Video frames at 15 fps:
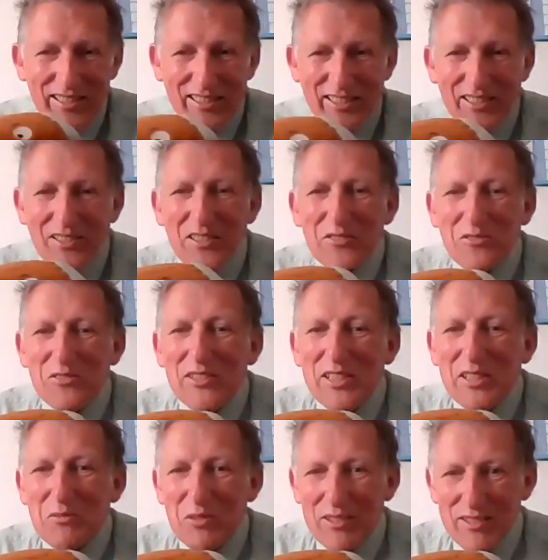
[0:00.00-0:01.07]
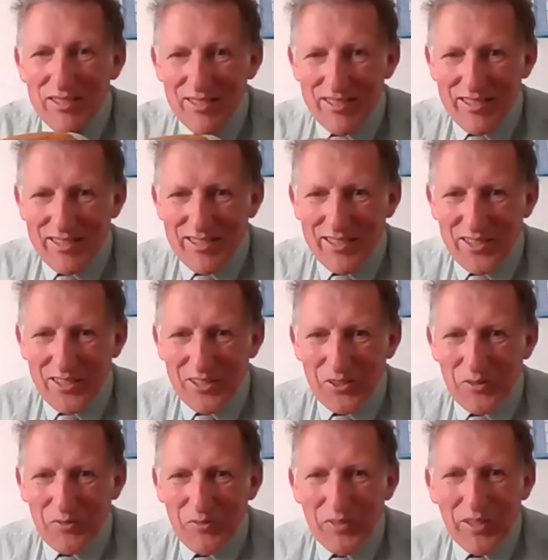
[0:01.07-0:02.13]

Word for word: that God really wants us to know